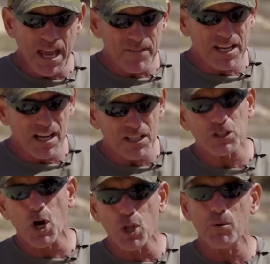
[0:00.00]
having cuts
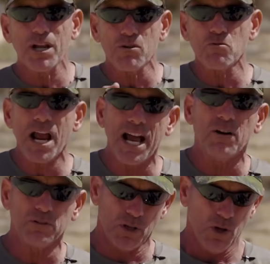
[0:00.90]
all the way
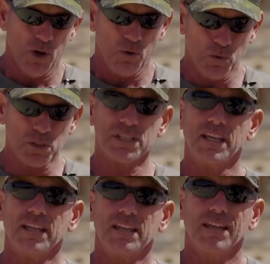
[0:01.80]
around was that